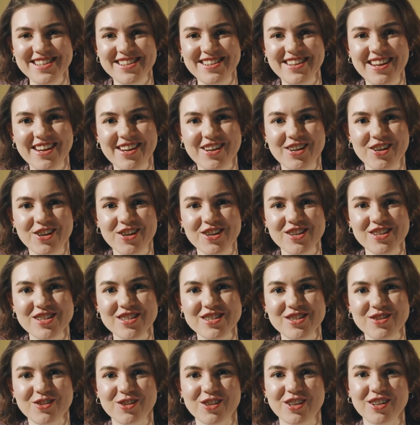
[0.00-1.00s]

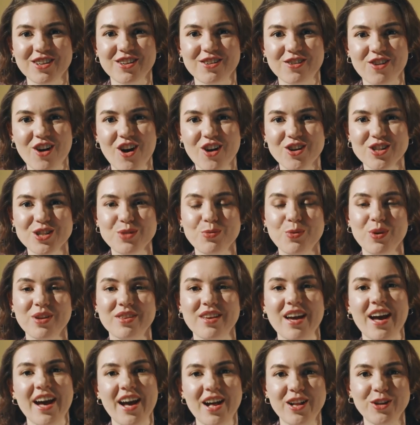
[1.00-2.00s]
sneakers, or Crocs with
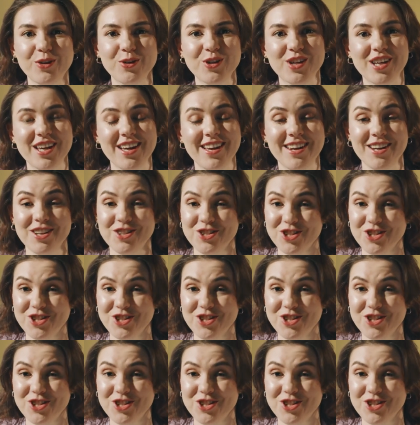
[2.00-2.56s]
Hello Kitty